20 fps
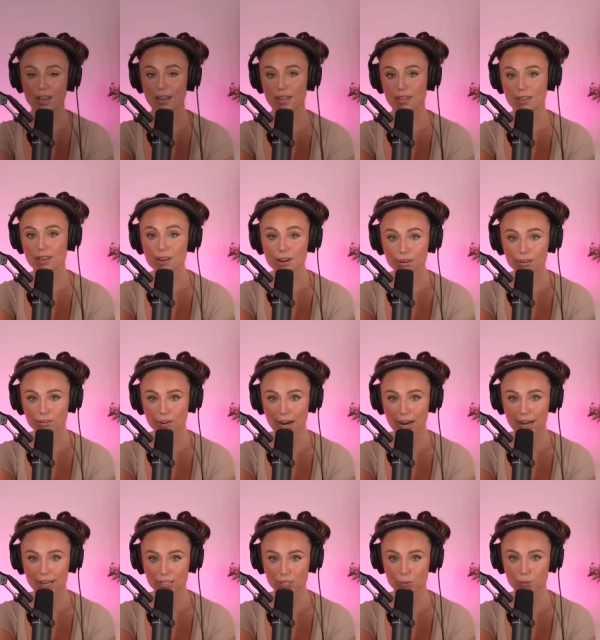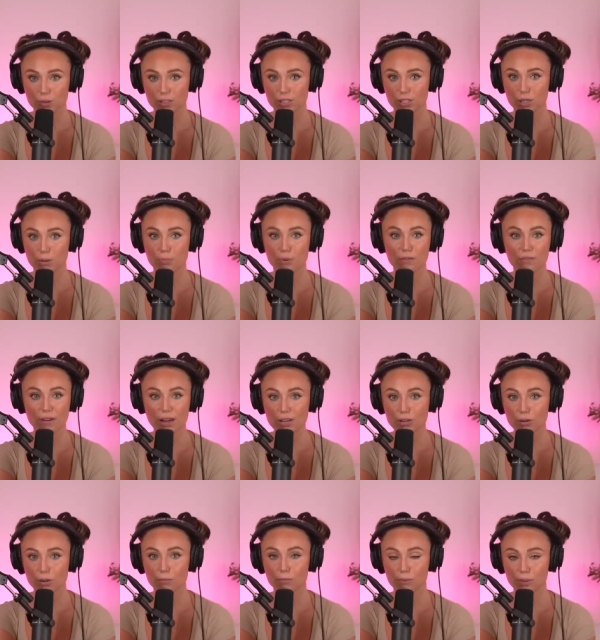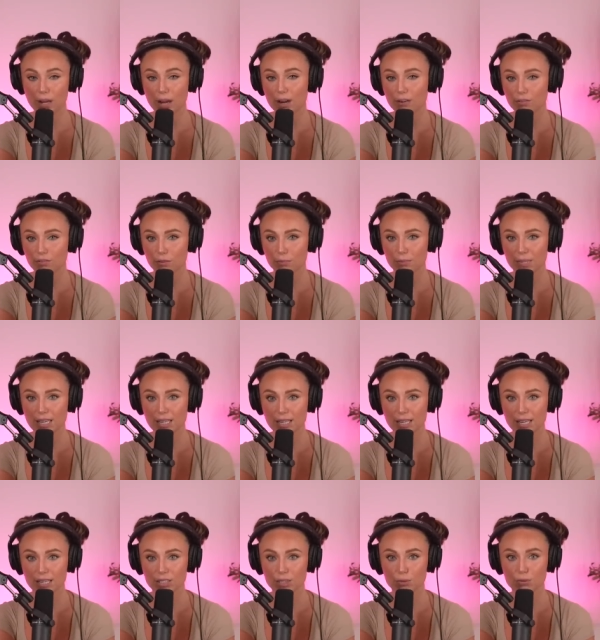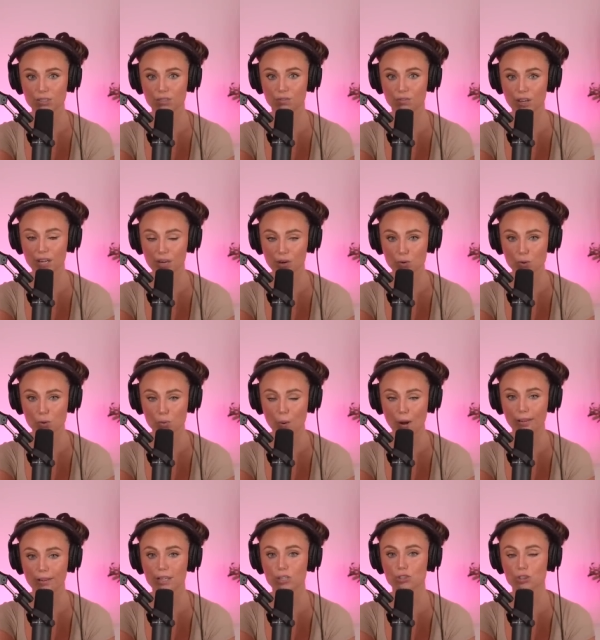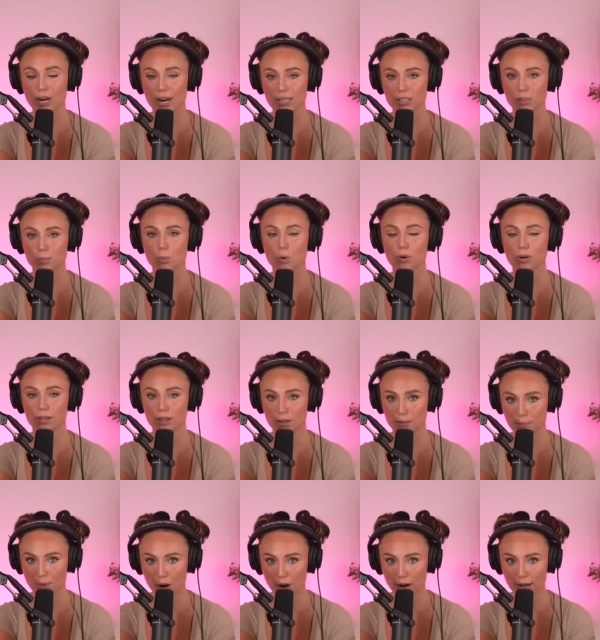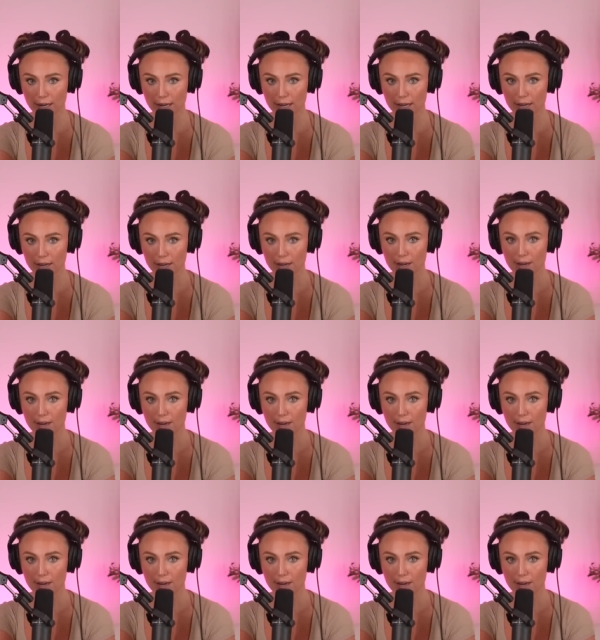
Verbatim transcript: they theorized was to prevent her blood from leaking into his vehicle while he transported the body.